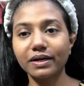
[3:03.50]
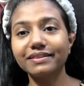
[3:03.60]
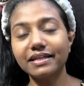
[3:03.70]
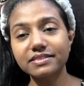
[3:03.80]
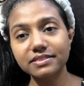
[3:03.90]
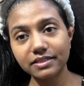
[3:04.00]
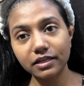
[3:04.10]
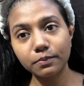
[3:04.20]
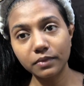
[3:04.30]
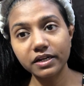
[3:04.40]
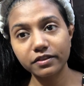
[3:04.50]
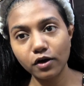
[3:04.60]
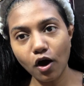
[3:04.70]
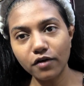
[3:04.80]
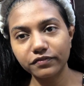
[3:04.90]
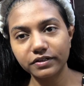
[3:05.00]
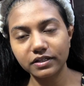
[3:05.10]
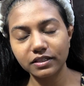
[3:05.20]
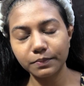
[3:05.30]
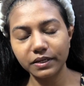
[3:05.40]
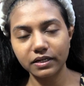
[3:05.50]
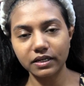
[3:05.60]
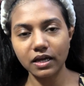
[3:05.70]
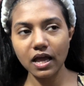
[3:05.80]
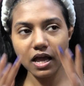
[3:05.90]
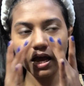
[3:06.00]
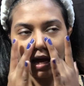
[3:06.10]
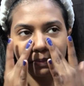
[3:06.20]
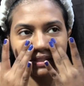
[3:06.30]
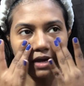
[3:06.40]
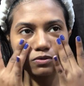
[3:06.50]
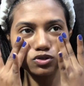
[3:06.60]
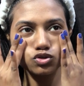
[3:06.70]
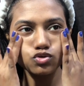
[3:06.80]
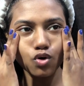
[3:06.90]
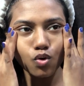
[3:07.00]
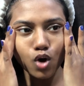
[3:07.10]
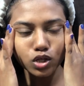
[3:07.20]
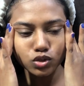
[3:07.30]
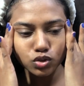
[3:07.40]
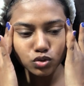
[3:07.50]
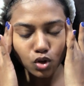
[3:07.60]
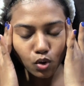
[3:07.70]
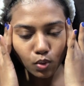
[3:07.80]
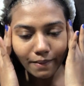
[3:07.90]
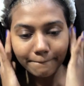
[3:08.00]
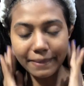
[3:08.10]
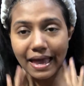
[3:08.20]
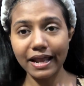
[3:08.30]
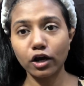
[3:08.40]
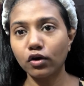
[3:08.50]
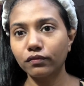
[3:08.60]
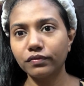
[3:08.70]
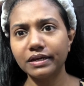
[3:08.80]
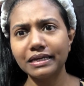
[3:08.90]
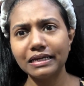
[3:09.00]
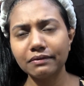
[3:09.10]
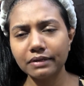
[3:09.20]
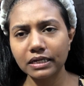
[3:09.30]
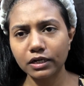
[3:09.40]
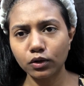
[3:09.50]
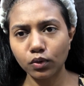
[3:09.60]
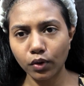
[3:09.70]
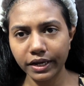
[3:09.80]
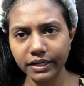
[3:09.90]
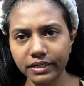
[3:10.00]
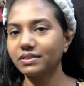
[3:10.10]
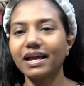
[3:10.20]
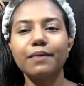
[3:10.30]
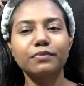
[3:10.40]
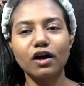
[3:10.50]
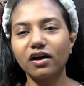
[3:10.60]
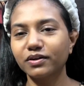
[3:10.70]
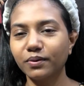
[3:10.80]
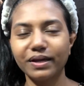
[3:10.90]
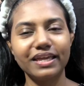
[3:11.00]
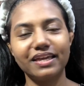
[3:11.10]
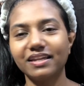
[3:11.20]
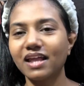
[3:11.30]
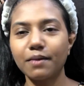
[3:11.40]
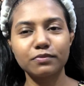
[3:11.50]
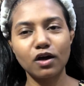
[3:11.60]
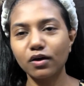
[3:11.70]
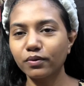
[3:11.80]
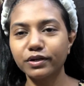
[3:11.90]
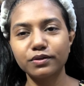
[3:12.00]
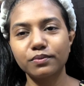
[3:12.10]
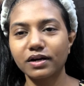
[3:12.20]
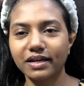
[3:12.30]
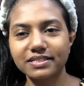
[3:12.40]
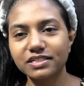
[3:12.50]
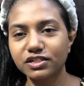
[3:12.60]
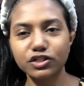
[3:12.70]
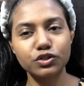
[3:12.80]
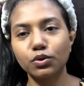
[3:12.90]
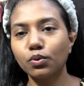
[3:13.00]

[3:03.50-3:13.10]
that's the money they offered in the beginning. I mean, that was so bad. I got really annoyed. Like, I'm not going in, I'm not going to work as a nurse, no